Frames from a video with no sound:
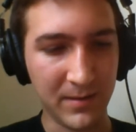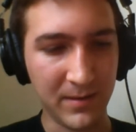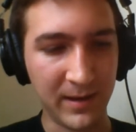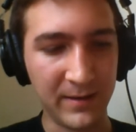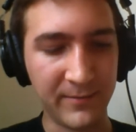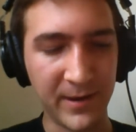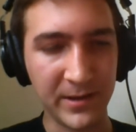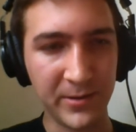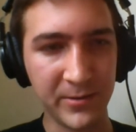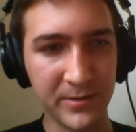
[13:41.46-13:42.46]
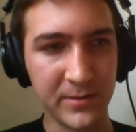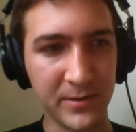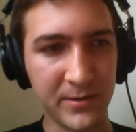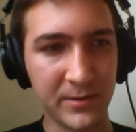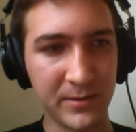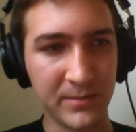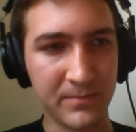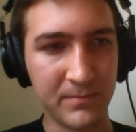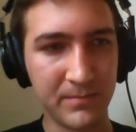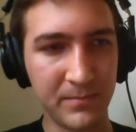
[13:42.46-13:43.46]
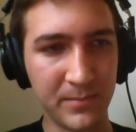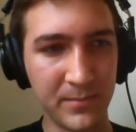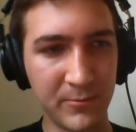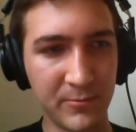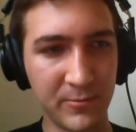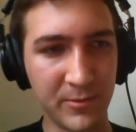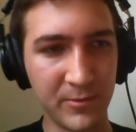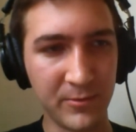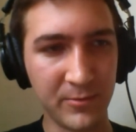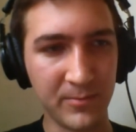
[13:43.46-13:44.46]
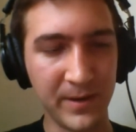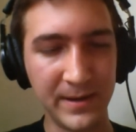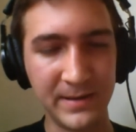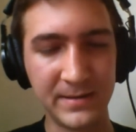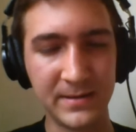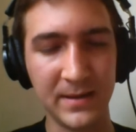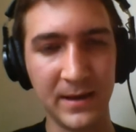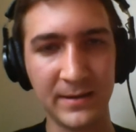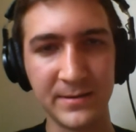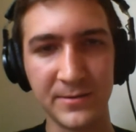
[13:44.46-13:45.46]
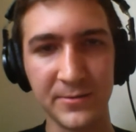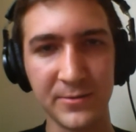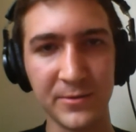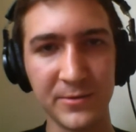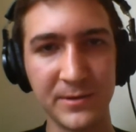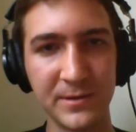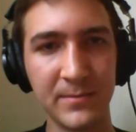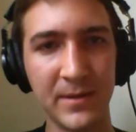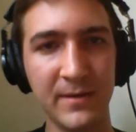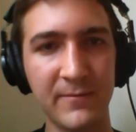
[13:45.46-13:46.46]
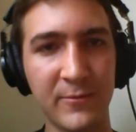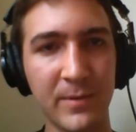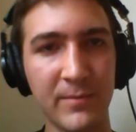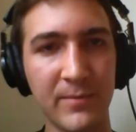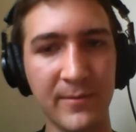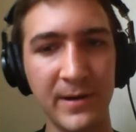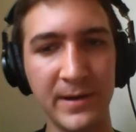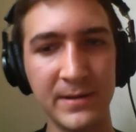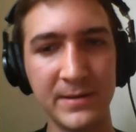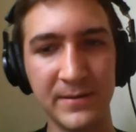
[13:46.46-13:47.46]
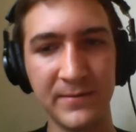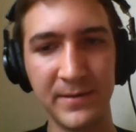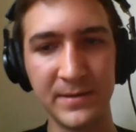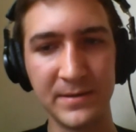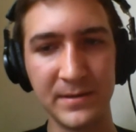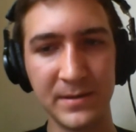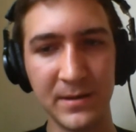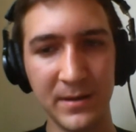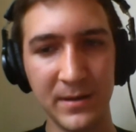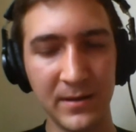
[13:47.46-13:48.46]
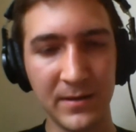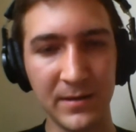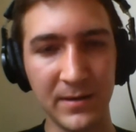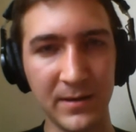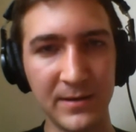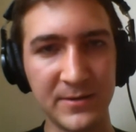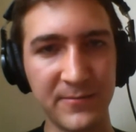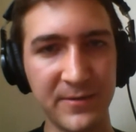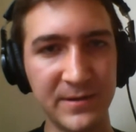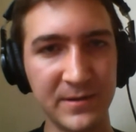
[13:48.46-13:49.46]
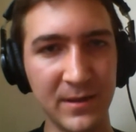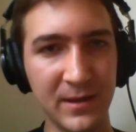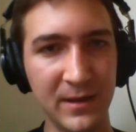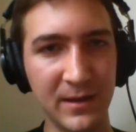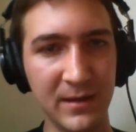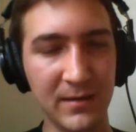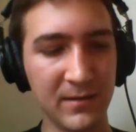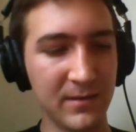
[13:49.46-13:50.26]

any value on the role-based access control system that Foreman provides, if it's sufficiently